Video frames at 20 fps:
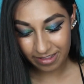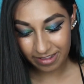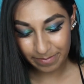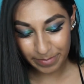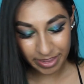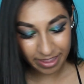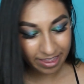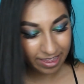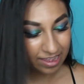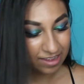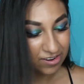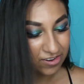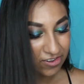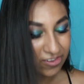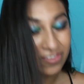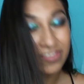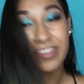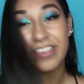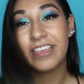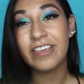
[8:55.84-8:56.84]
My cat is
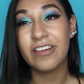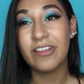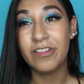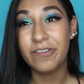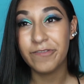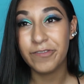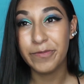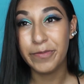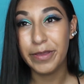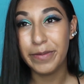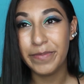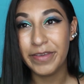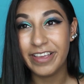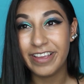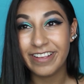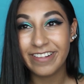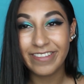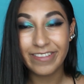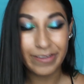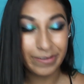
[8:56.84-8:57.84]
just laying all over my
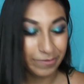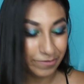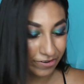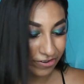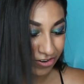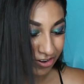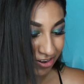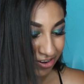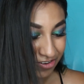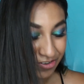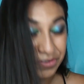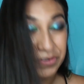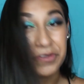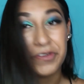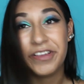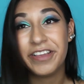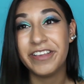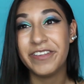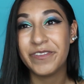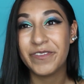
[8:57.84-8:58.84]
bag, so I wish I could show
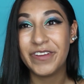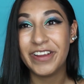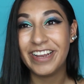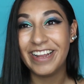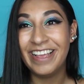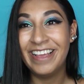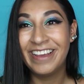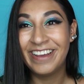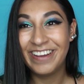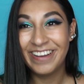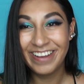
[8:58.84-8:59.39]
you guys right now.